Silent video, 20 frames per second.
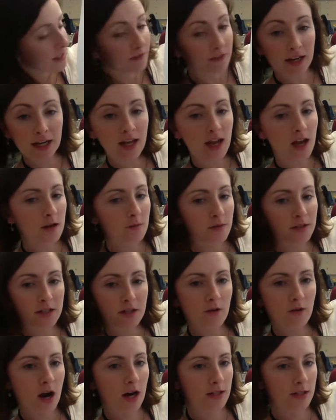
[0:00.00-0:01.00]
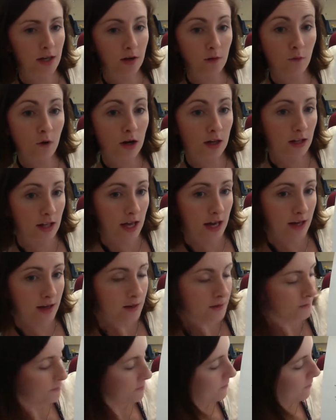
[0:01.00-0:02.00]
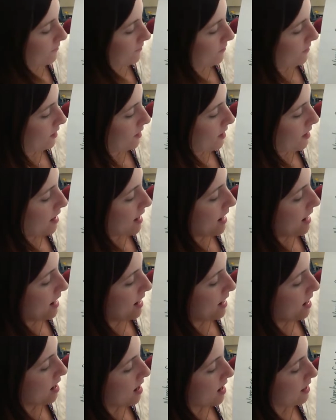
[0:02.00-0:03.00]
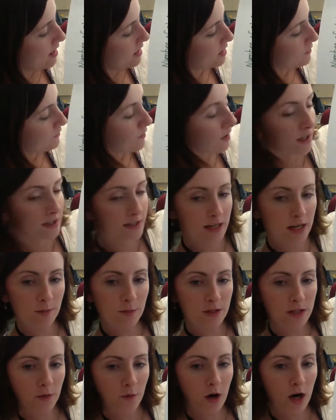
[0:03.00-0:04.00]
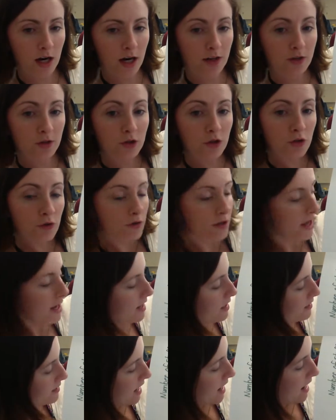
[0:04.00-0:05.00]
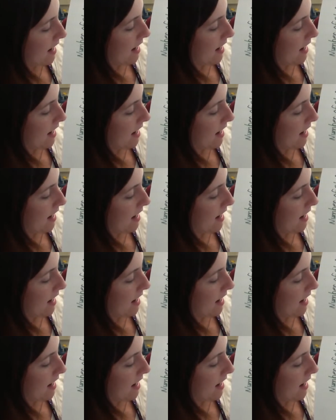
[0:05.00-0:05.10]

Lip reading: have any animals that walked on 1 leg. As far as animals that walk on 2 legs, I